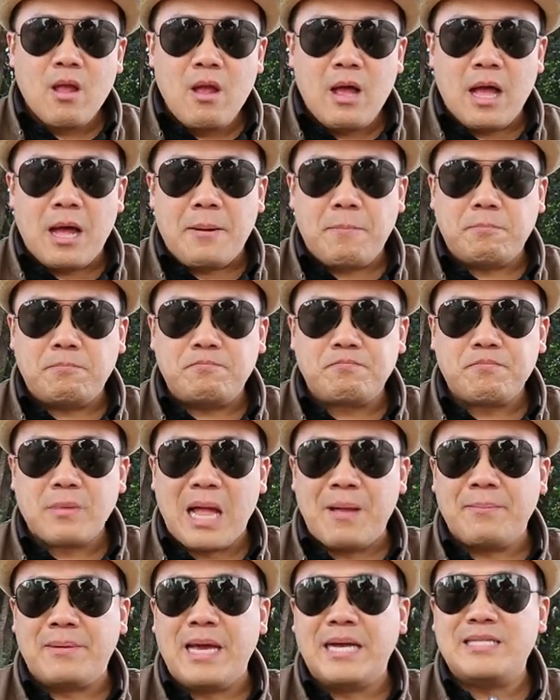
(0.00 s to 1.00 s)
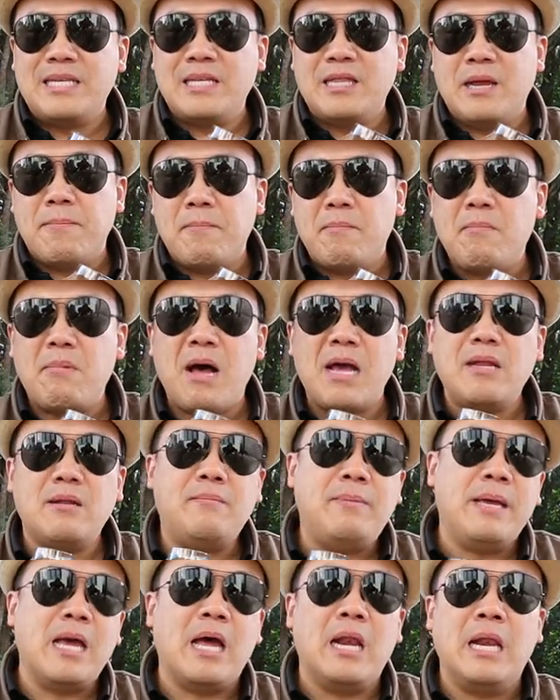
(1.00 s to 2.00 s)
Um, I'm guessing there
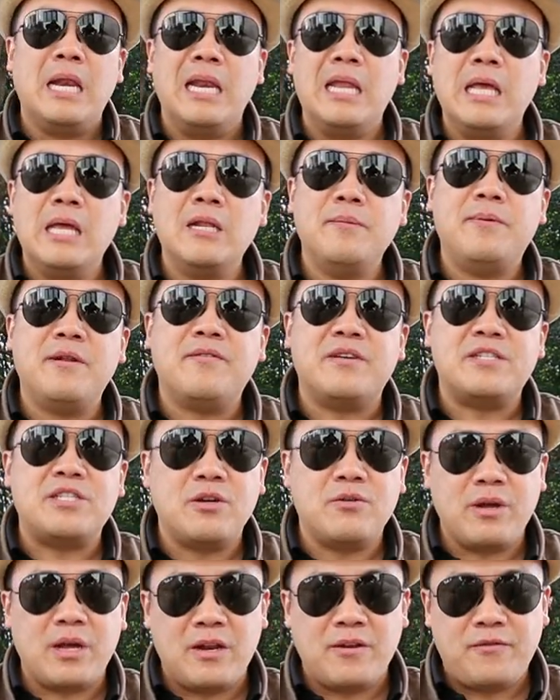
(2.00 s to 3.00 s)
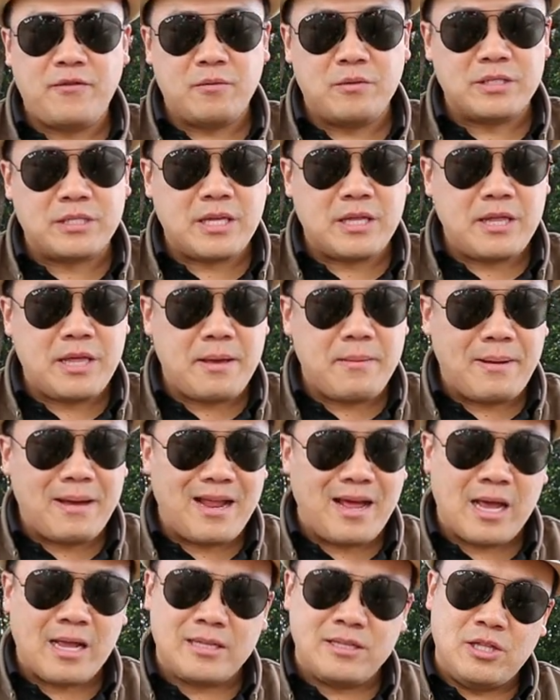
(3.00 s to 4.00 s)
might be a little bit of a sherry influence in there,
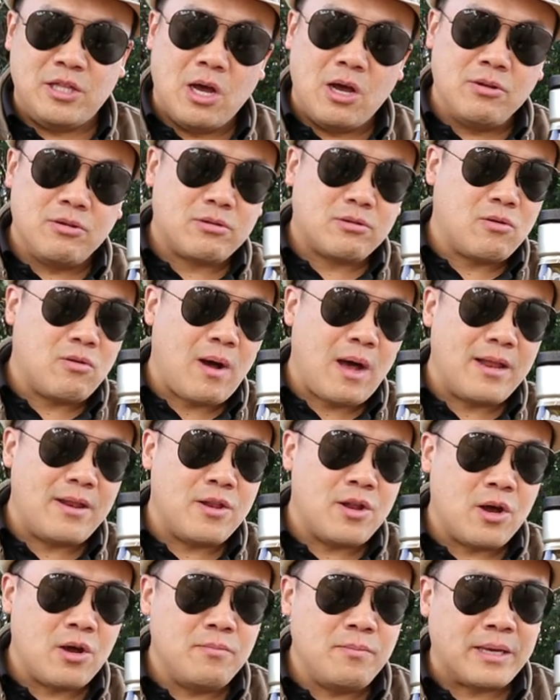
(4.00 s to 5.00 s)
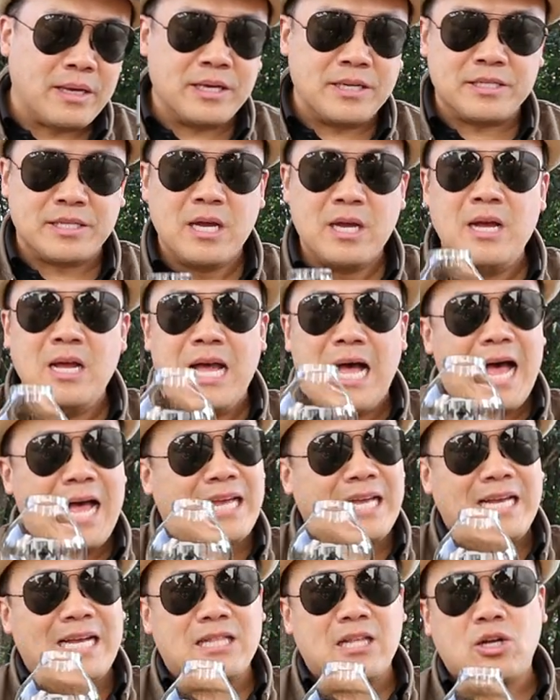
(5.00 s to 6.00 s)
but I don't quite know because I
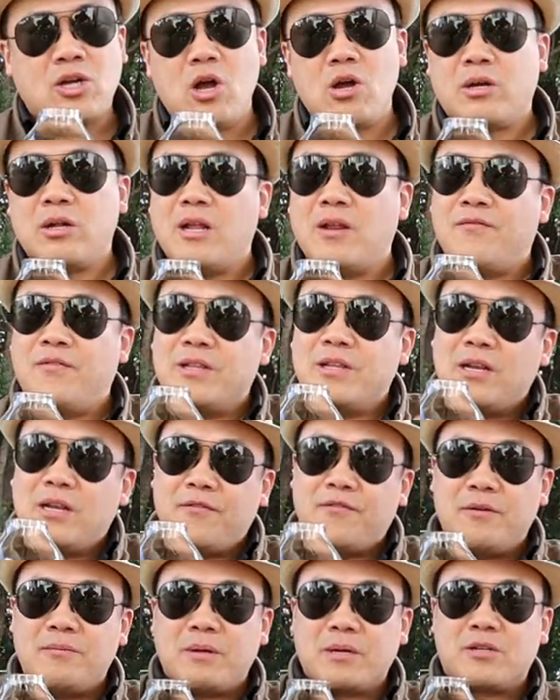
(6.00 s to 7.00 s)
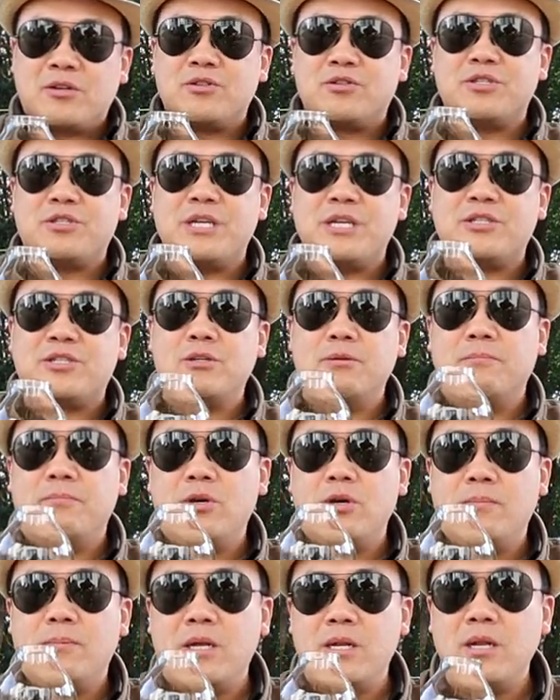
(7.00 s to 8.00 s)
can get the coconut and vanilla from the quintessential
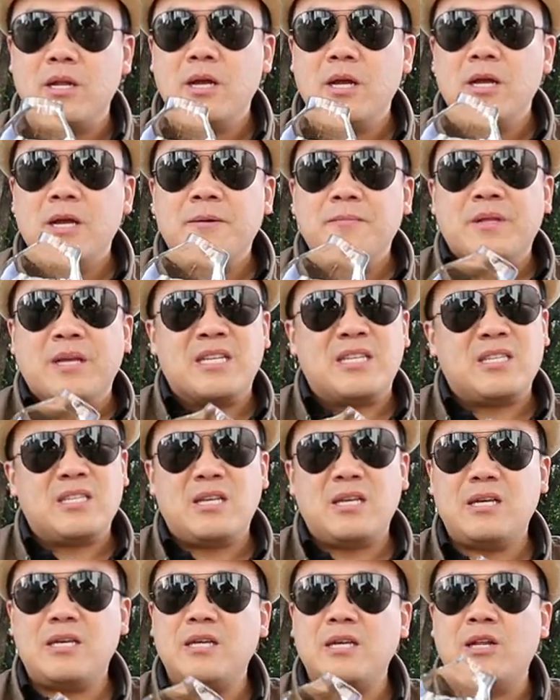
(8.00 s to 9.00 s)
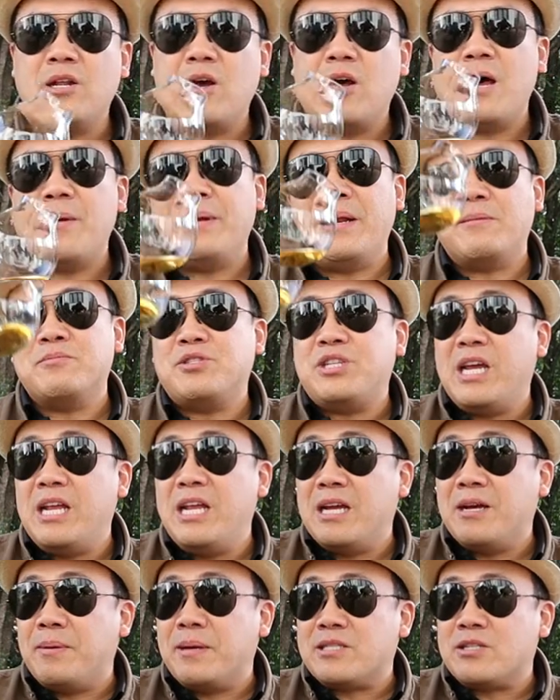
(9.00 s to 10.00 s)
bourbon. It's, you know, I mean, I'm
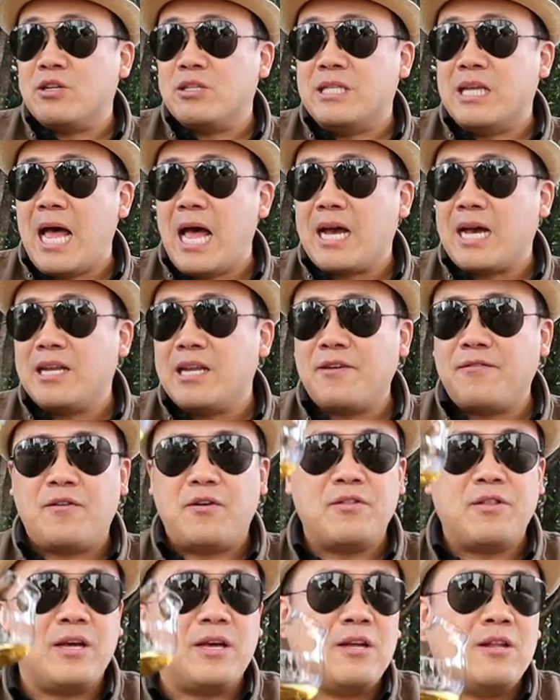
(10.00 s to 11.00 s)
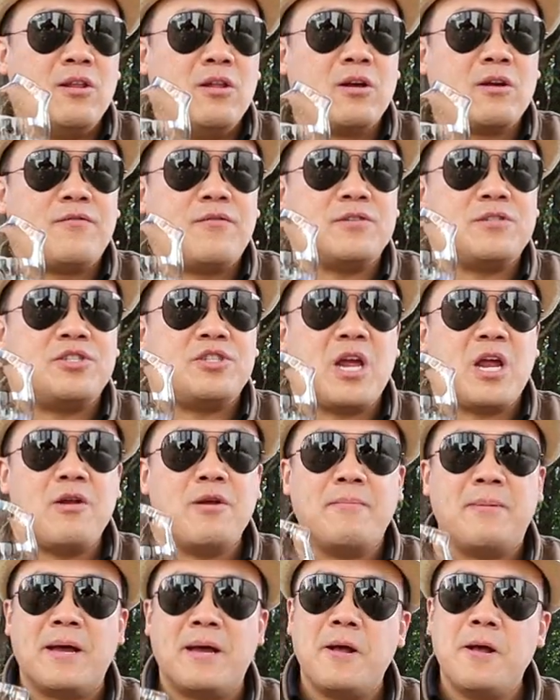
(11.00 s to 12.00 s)
cheating but it's not dark enough on the look for
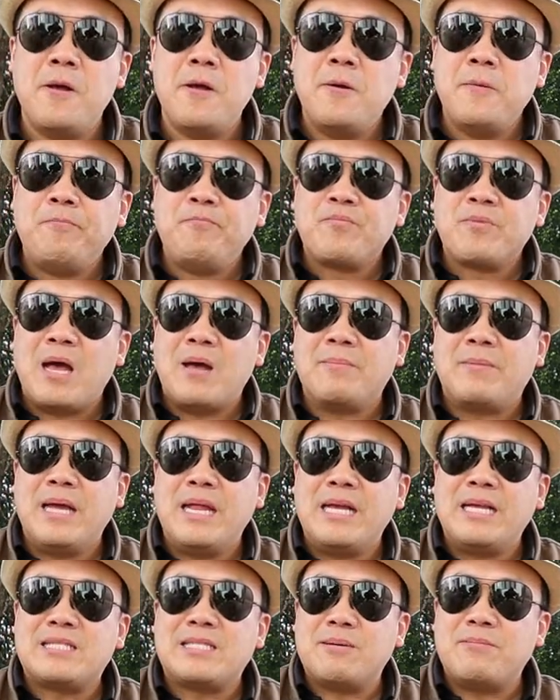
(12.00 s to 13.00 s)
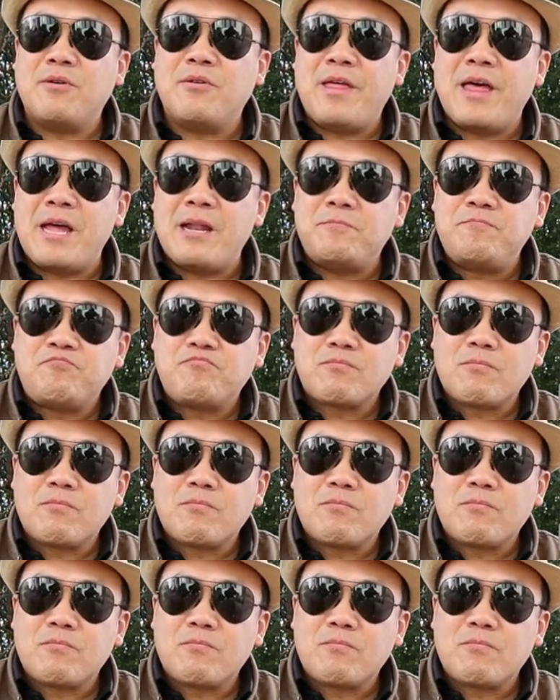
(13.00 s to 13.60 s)
sherry, but I'm getting some of that